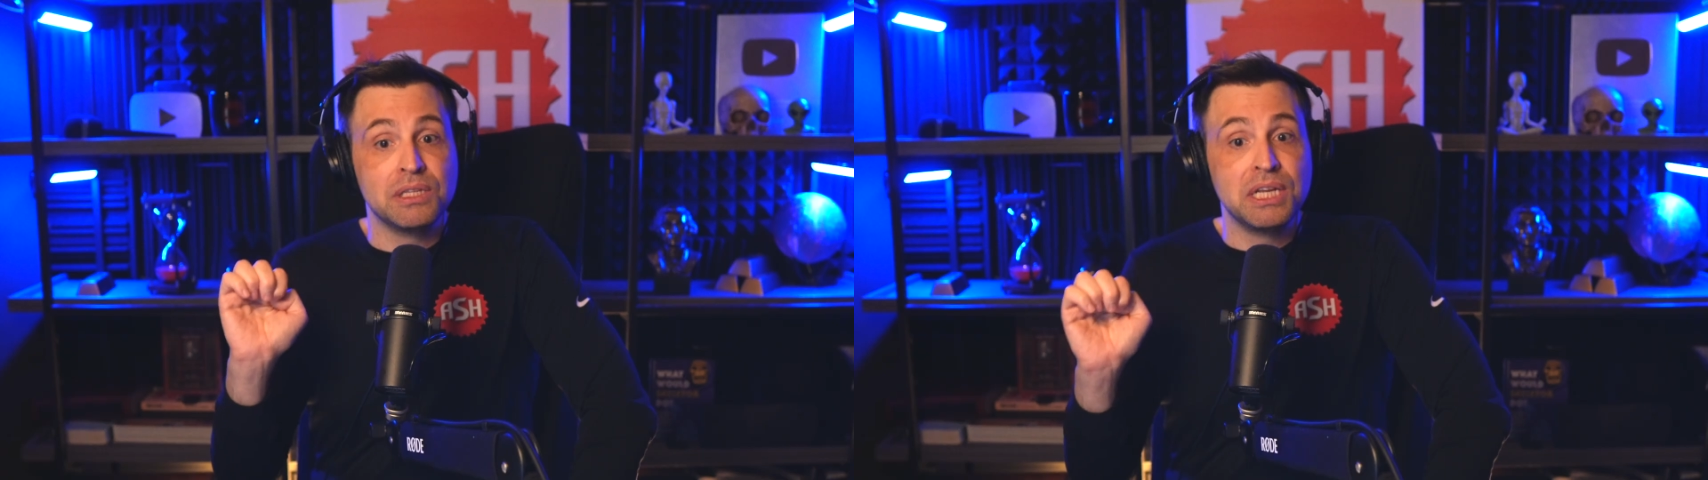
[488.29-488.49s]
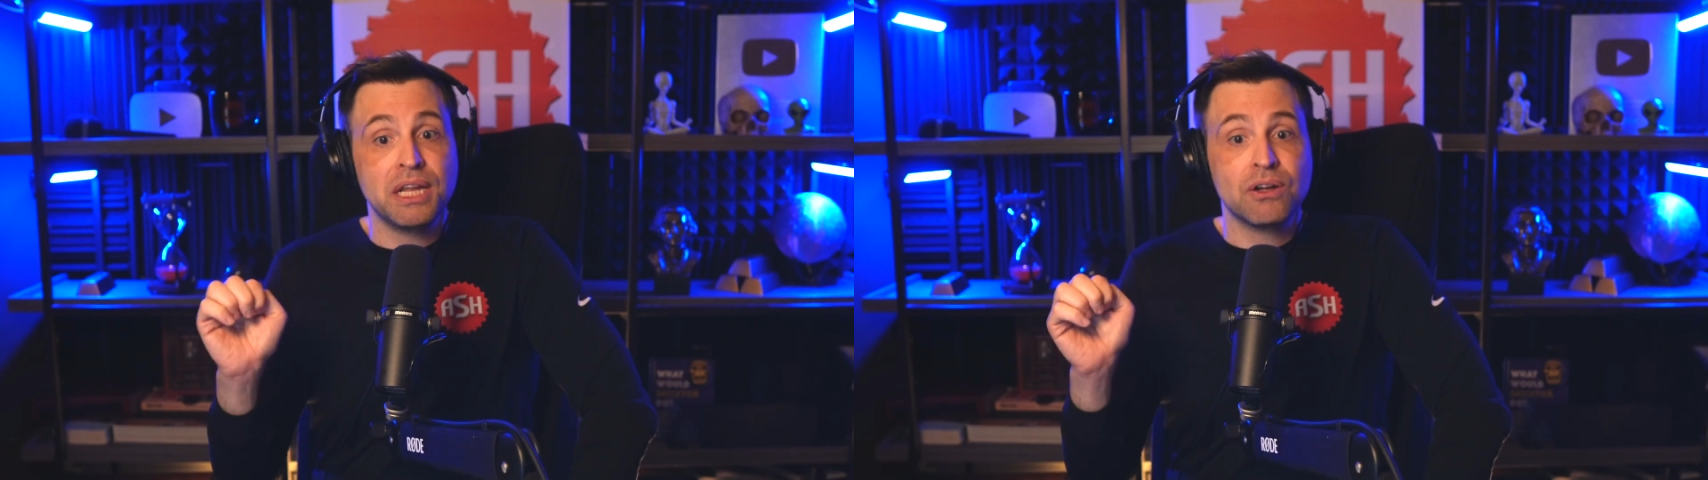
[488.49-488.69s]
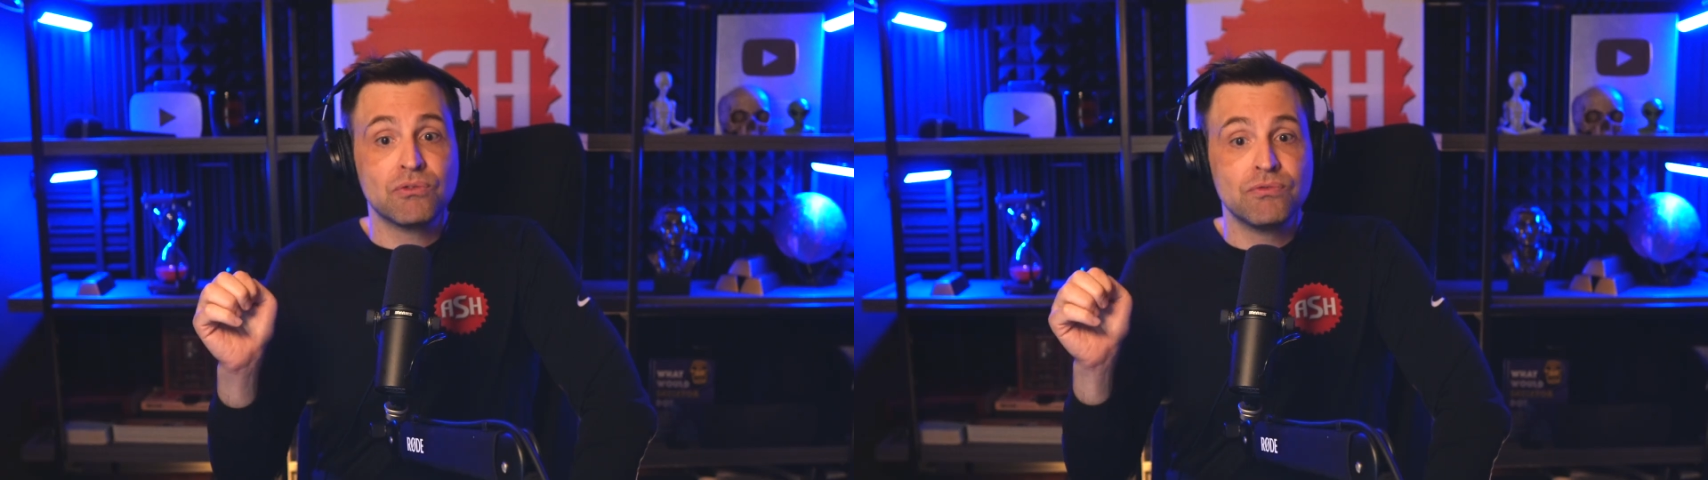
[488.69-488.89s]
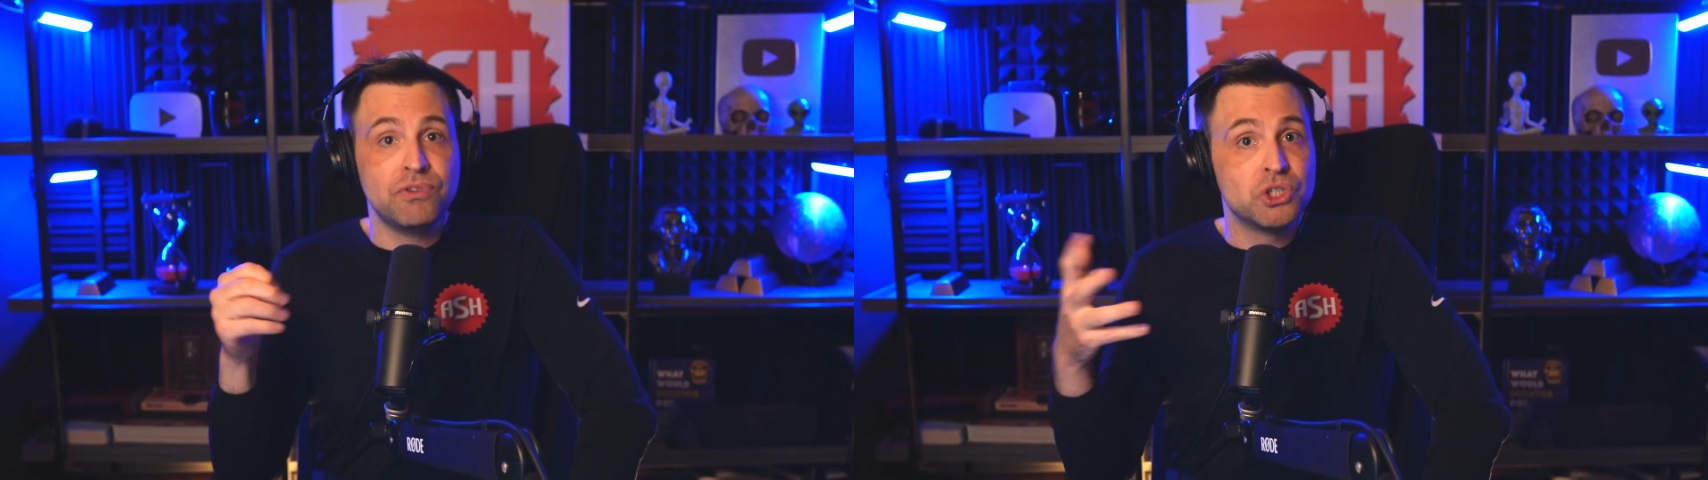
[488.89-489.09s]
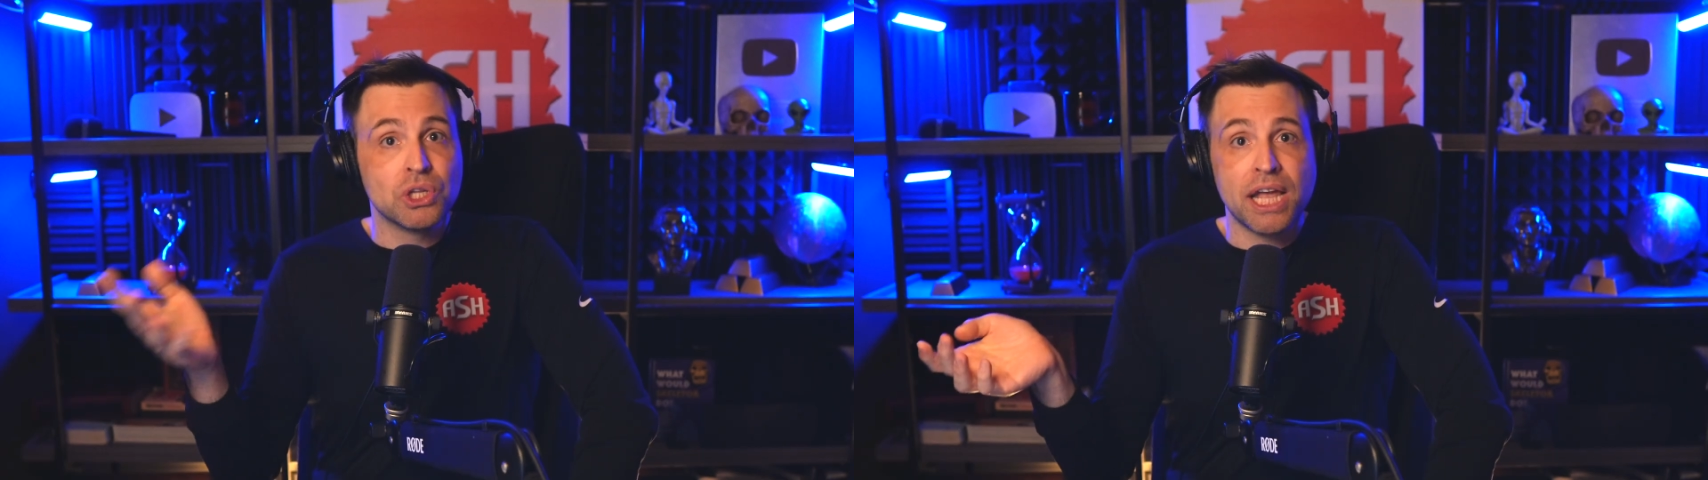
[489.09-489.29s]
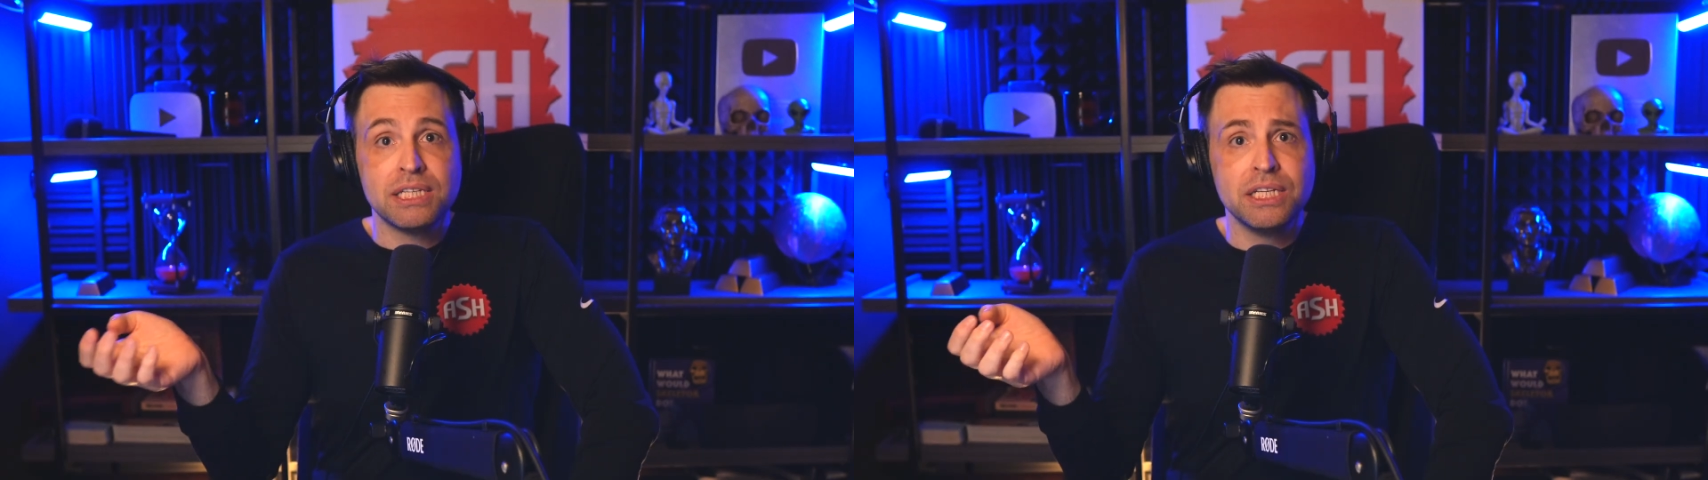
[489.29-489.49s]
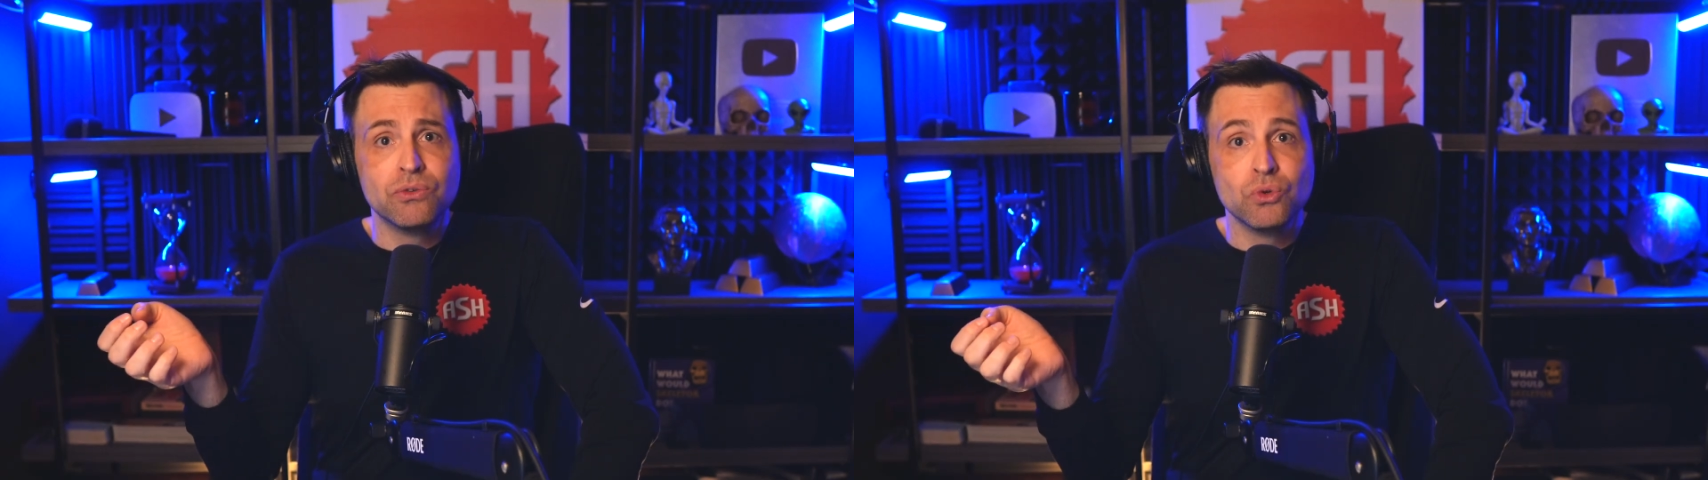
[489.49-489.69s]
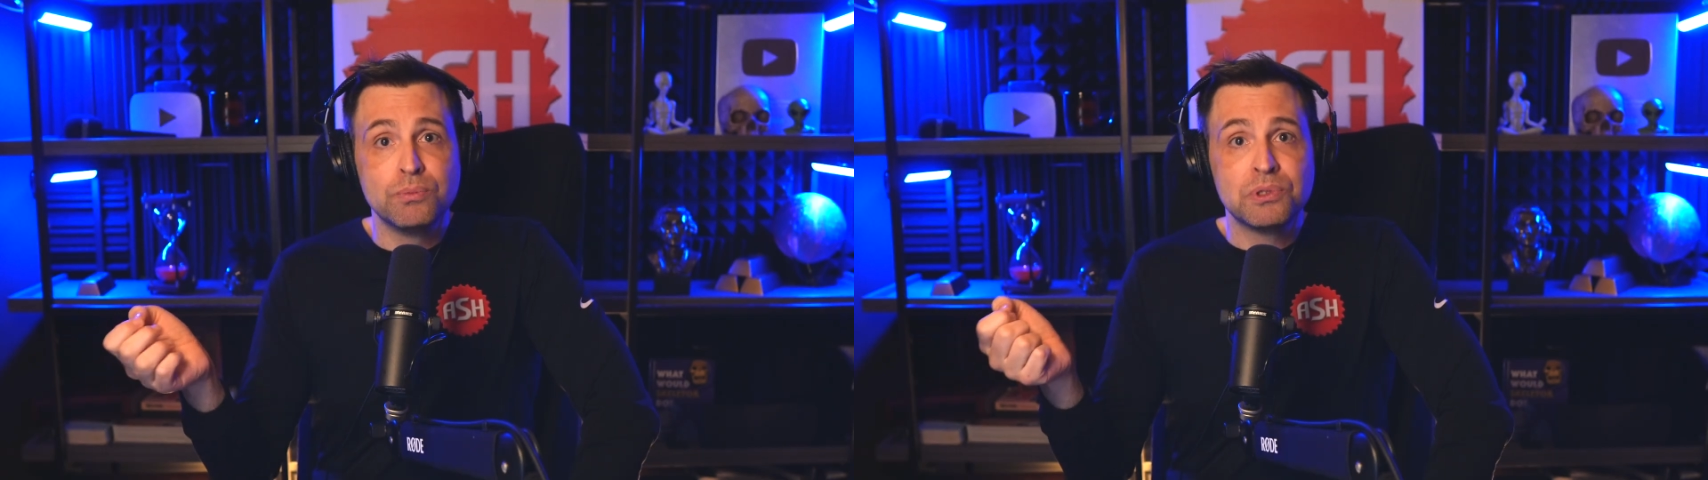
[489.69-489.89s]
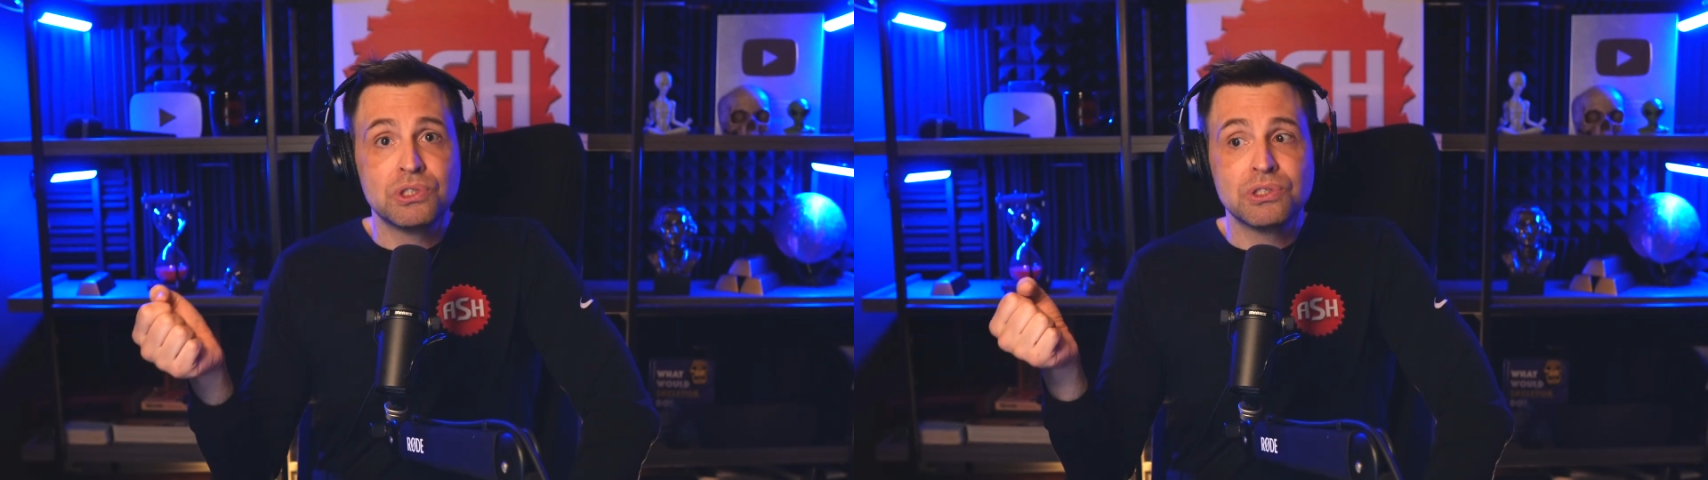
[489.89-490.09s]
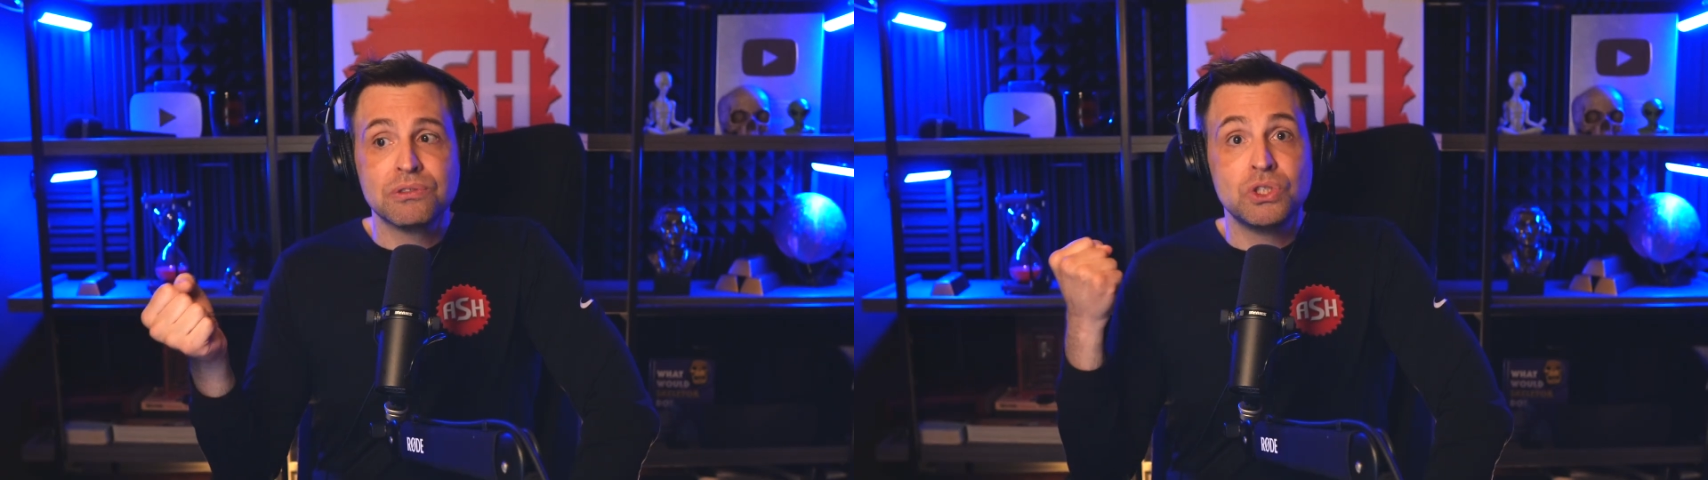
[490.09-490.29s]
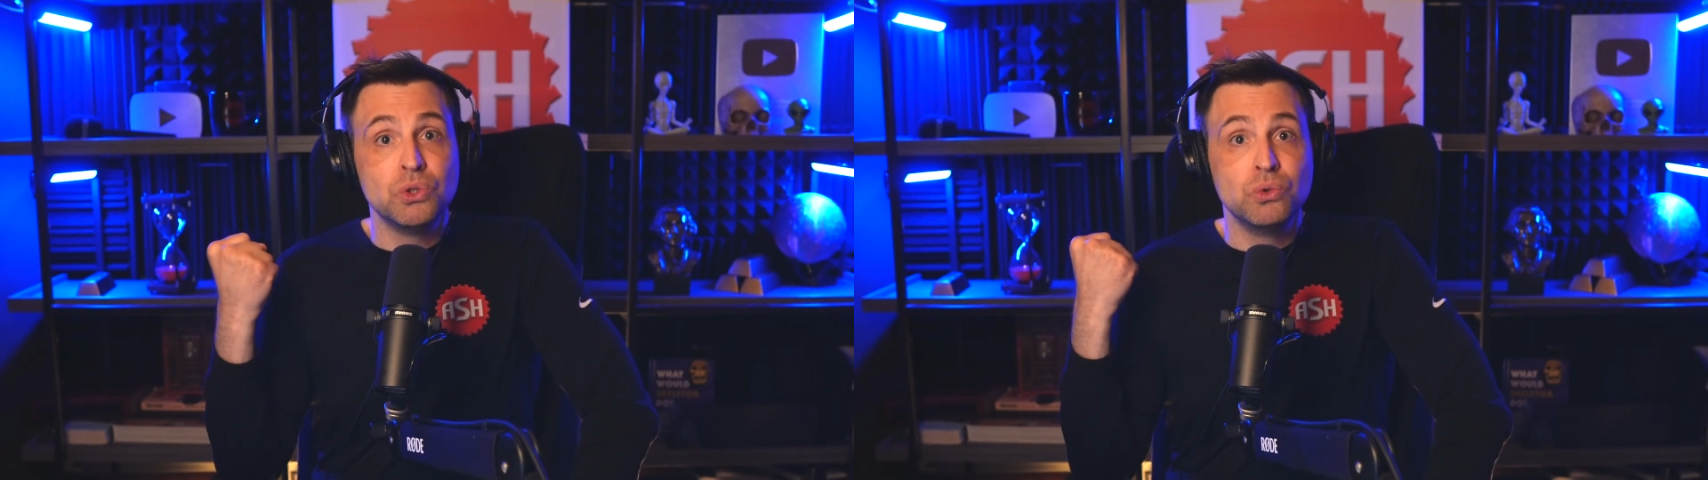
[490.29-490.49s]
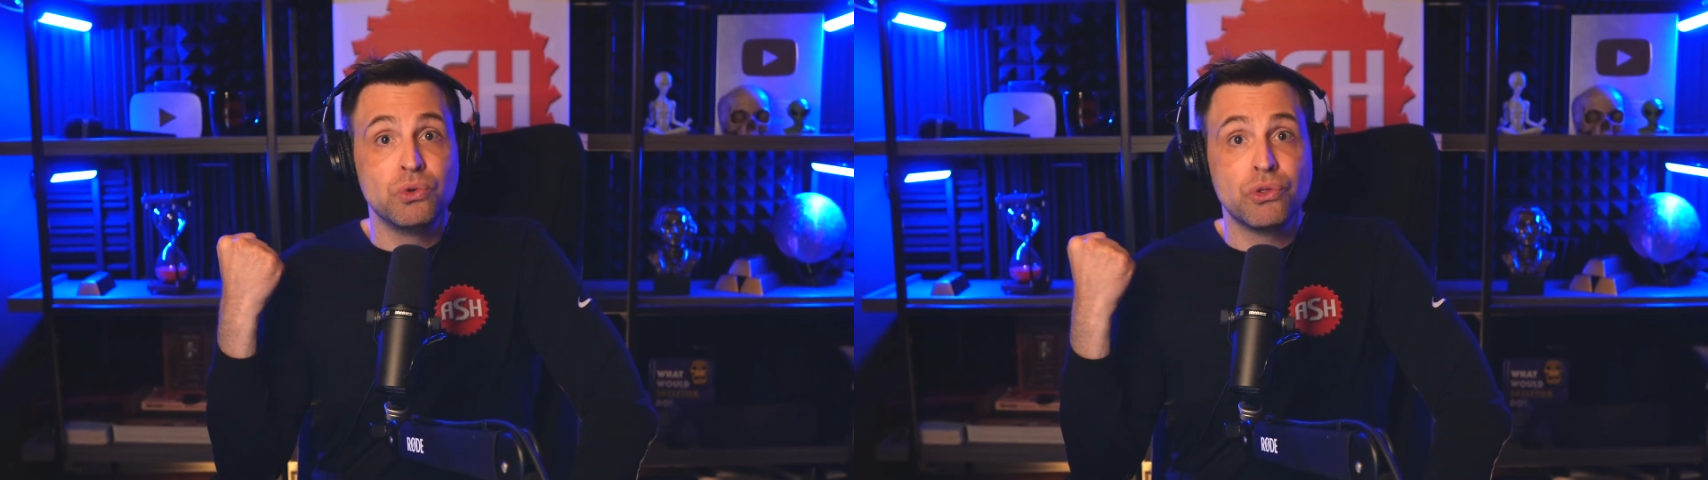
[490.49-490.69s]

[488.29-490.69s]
leading vigilante groups to